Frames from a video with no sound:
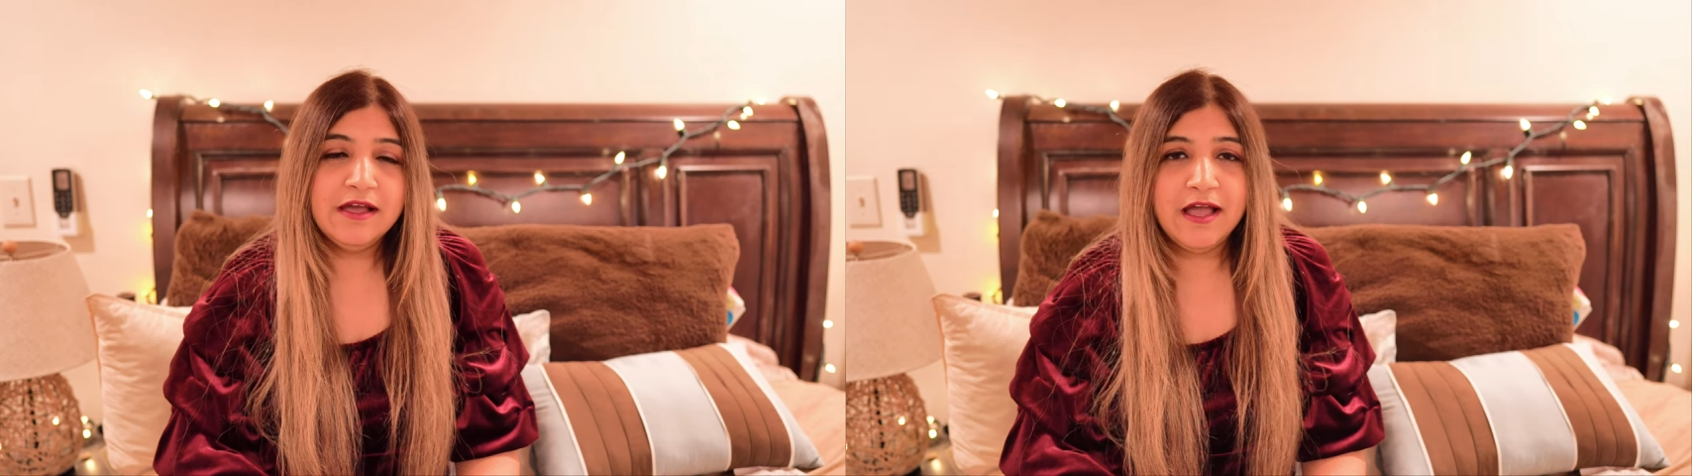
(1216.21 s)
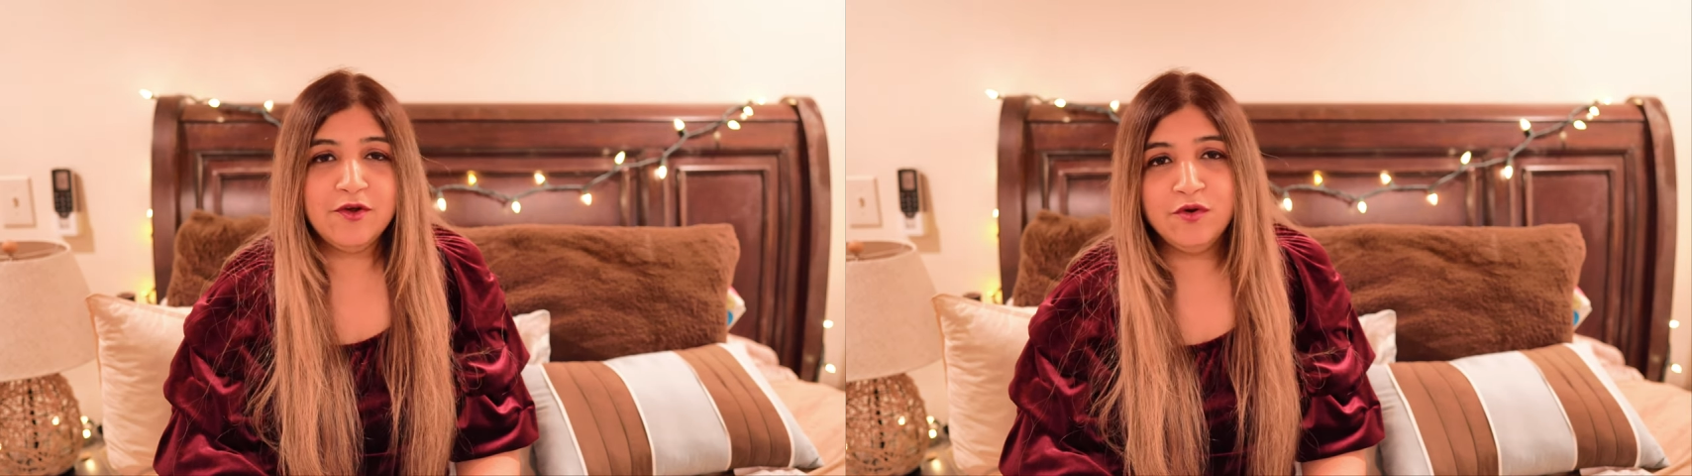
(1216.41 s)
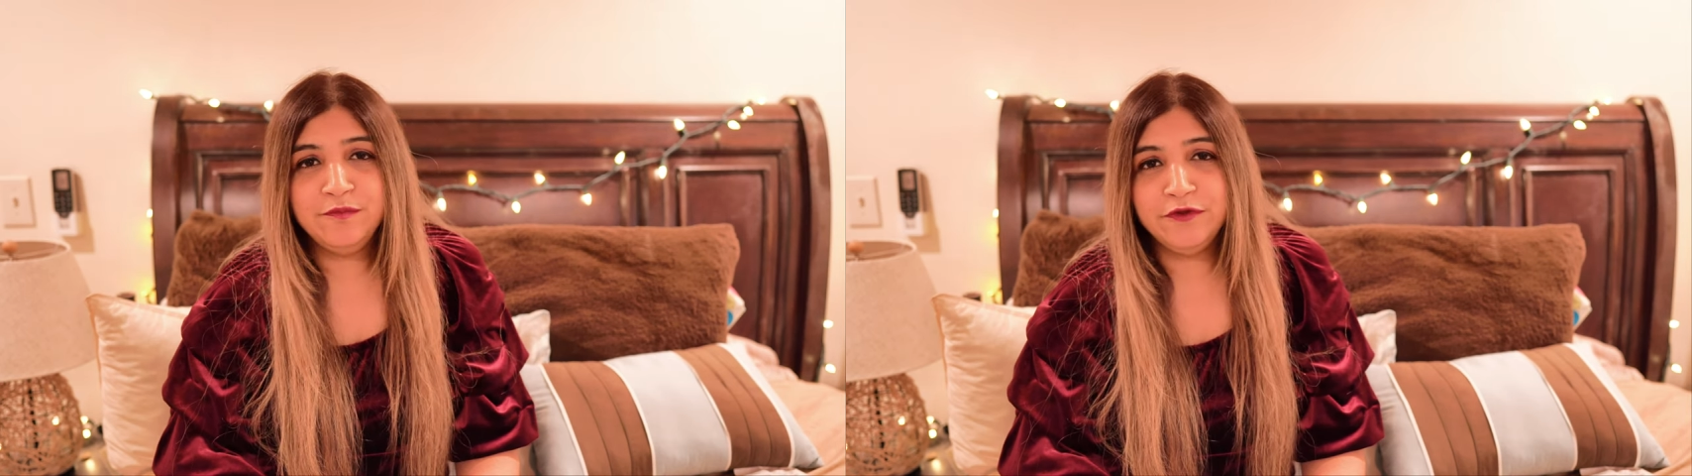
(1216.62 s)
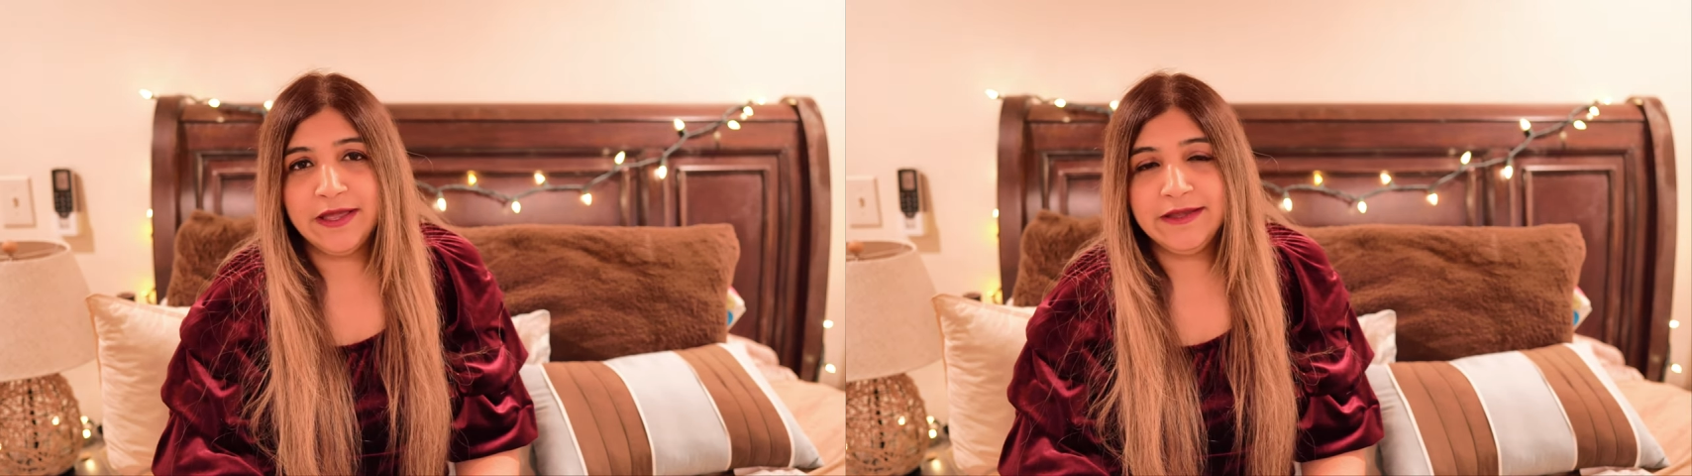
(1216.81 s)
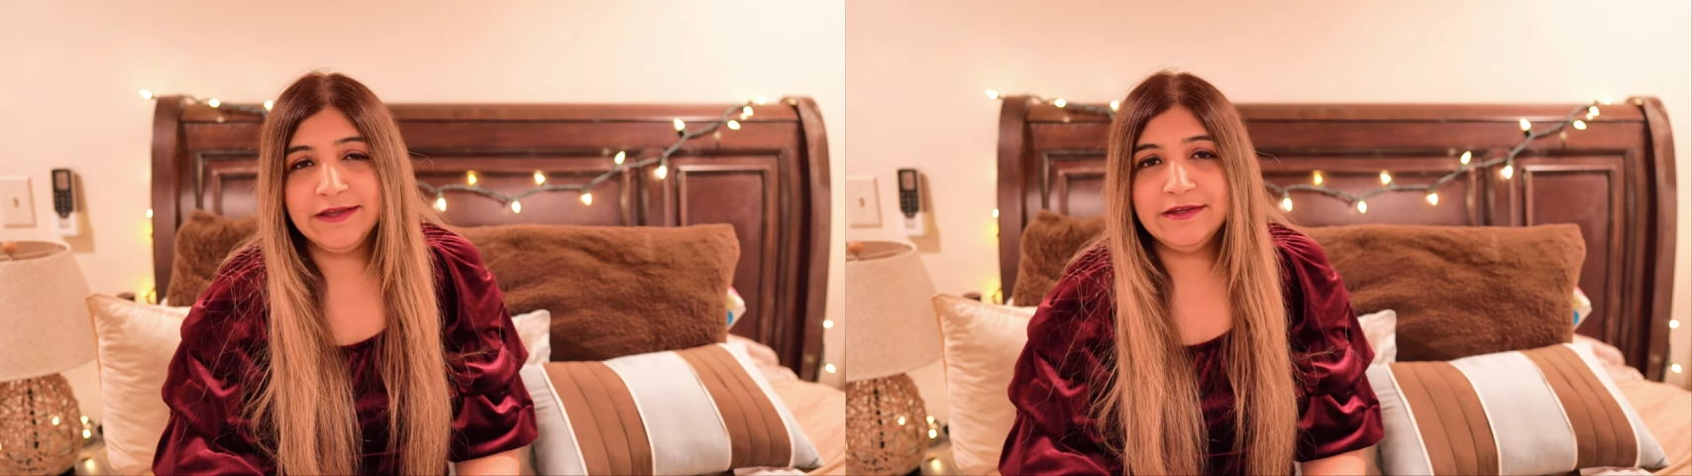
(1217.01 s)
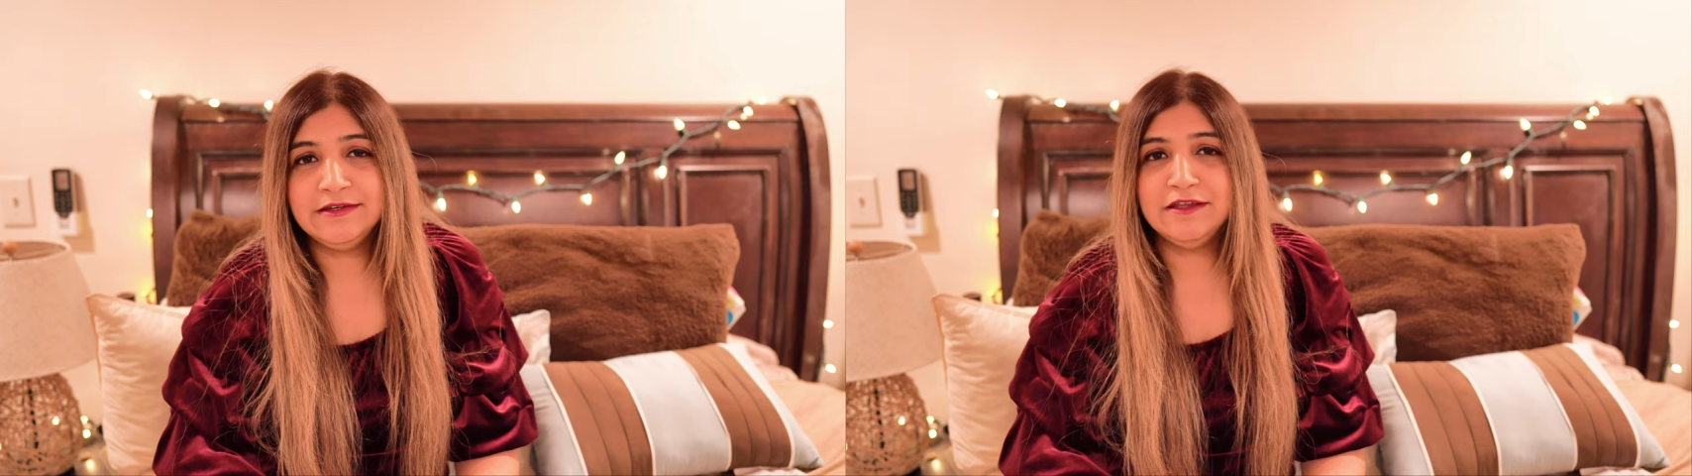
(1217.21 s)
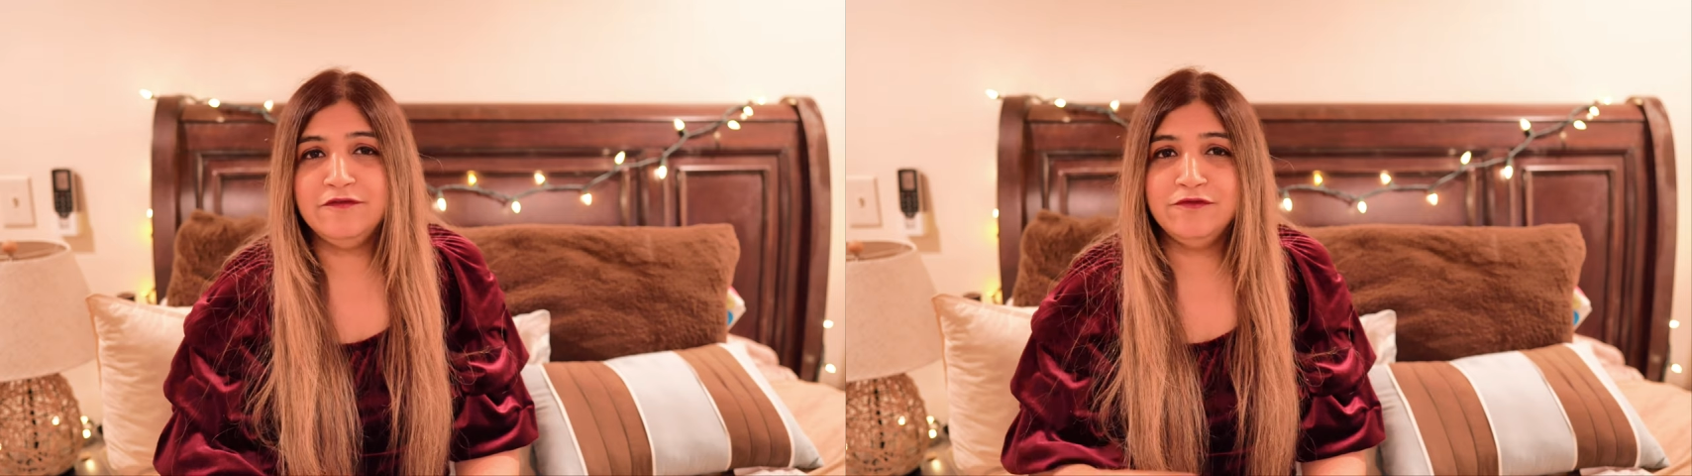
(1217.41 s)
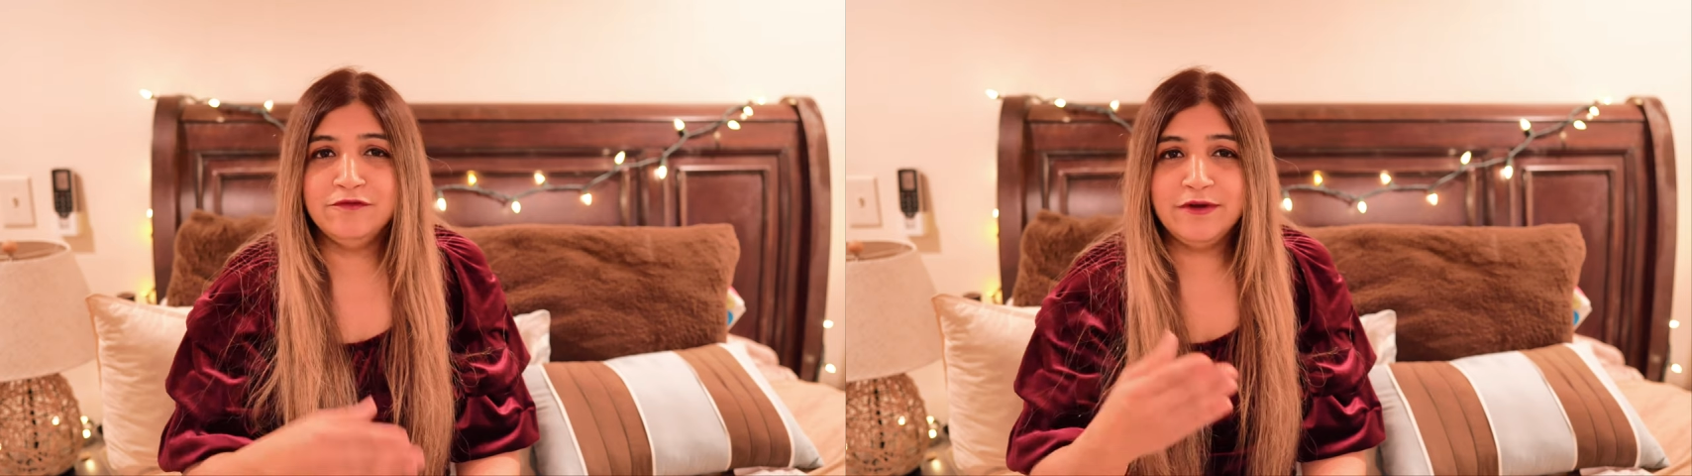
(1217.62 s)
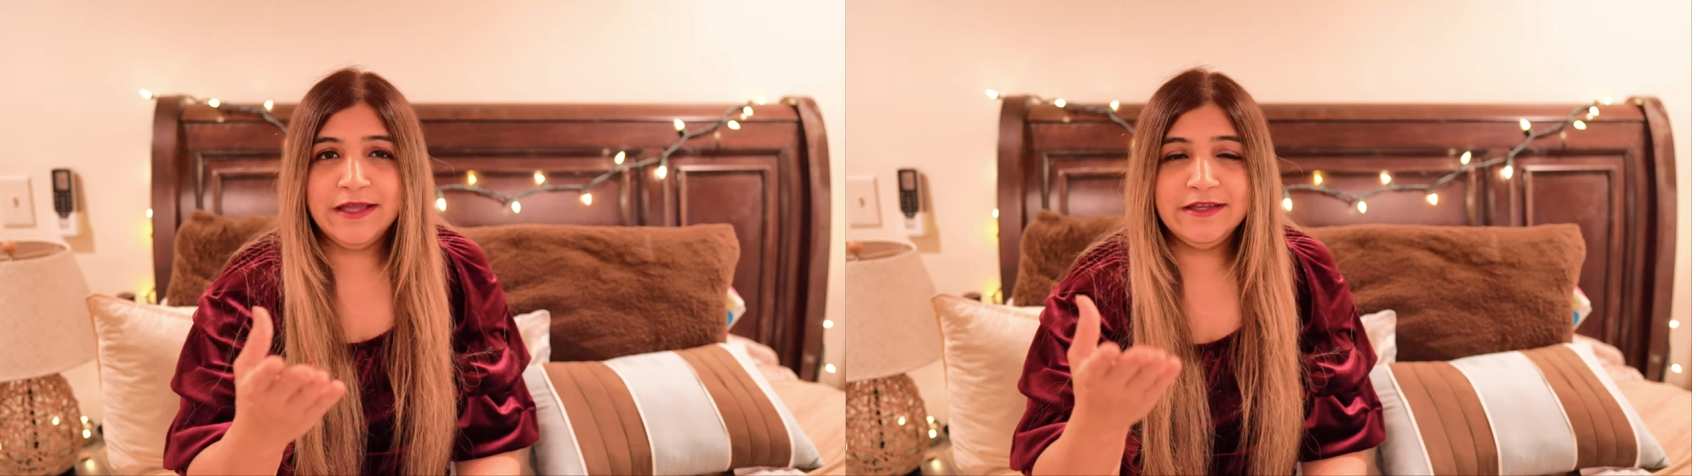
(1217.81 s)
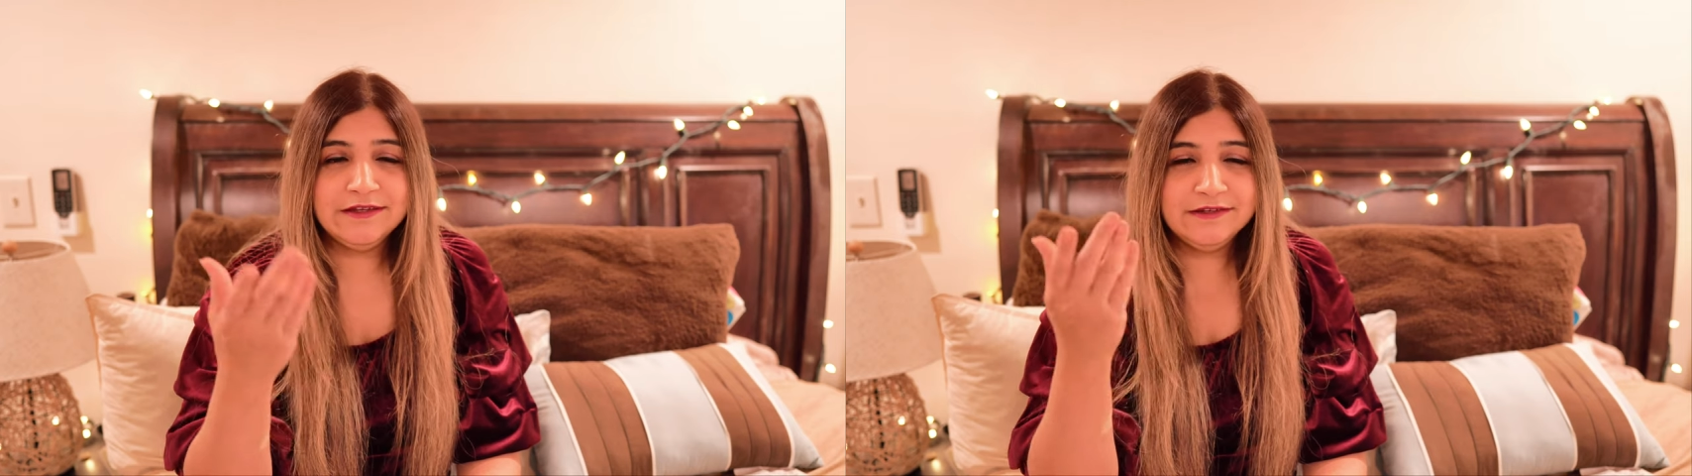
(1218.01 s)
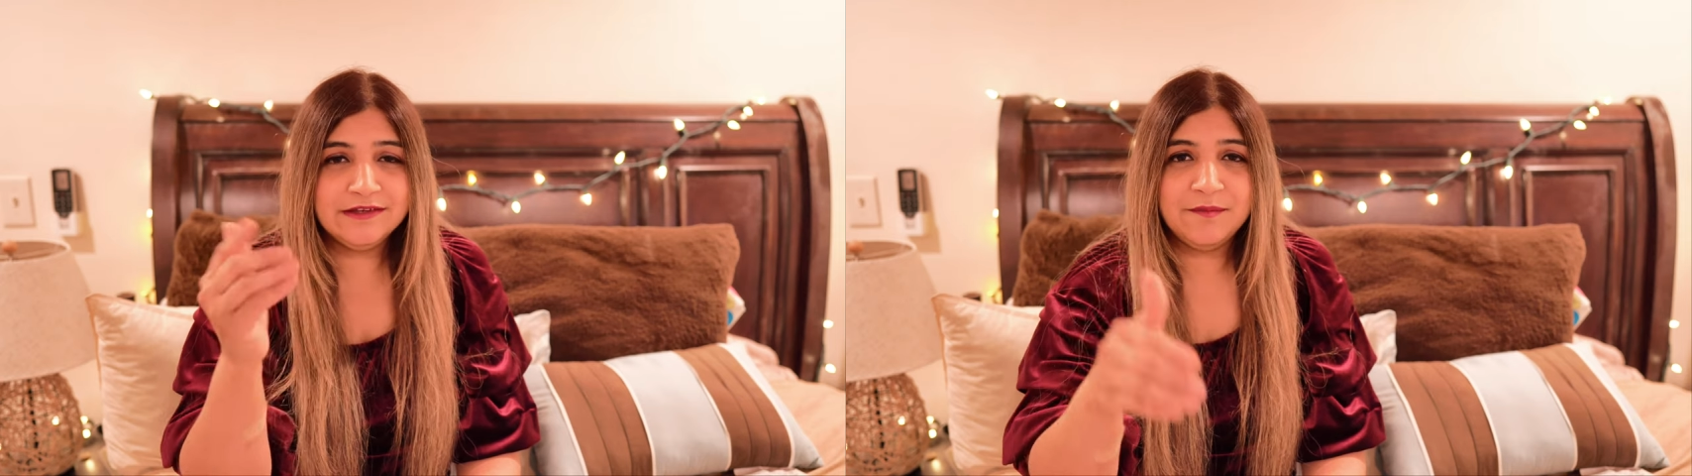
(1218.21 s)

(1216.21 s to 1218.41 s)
I hope you like it. If you like it,